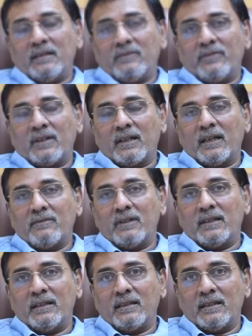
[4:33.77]
for
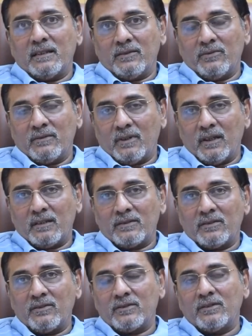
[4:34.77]
converting all the
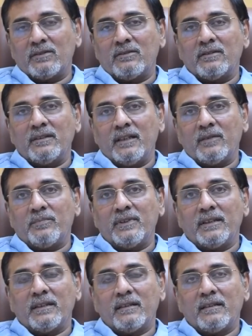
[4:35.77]
solutions to
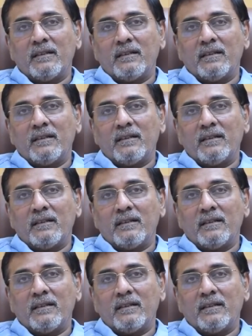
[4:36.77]
ERP,